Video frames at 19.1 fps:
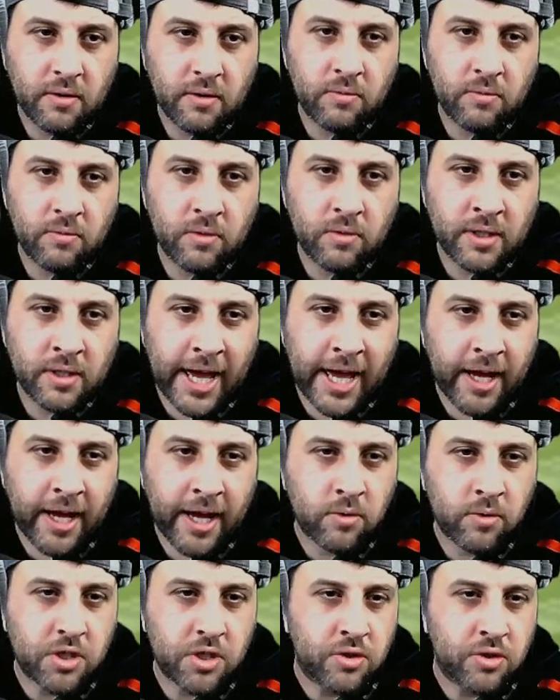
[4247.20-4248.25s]
now
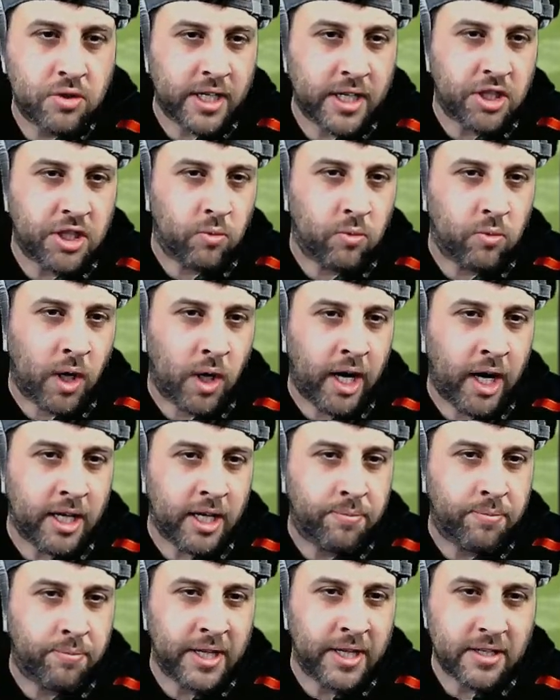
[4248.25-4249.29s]
stretch it wide, but
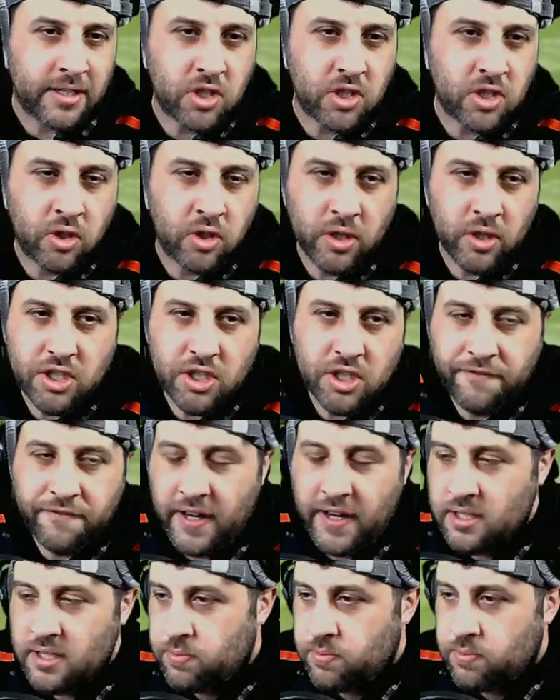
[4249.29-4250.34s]
that Scottish
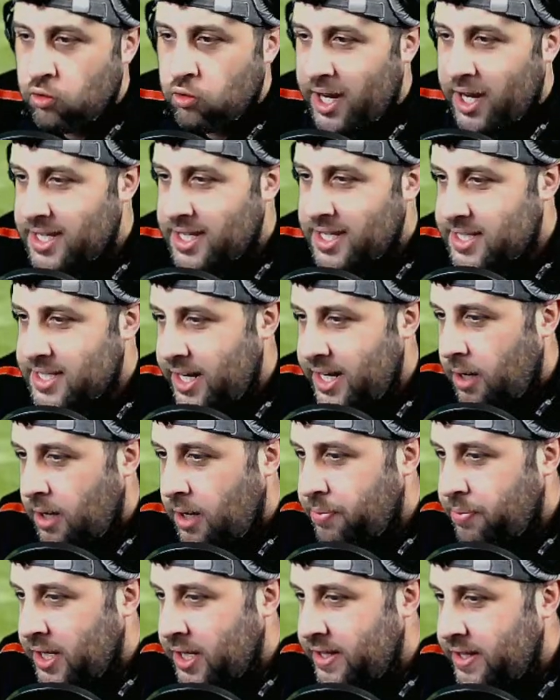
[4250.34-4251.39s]
defence racing up and
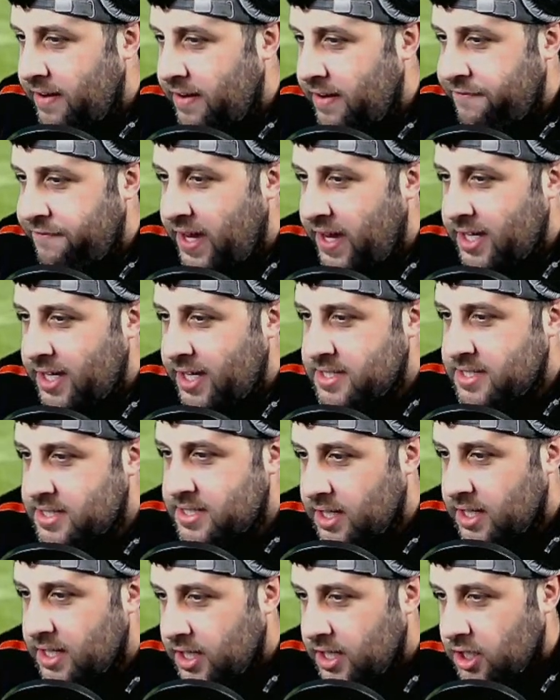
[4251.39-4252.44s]
in their face.
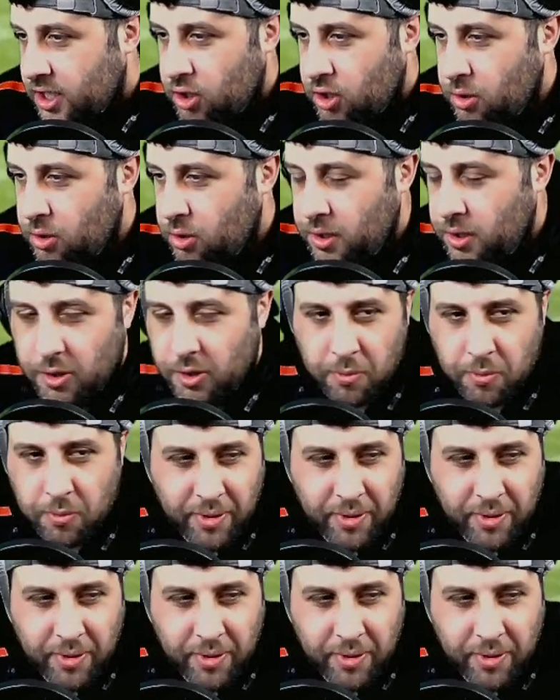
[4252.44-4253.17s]
You lube.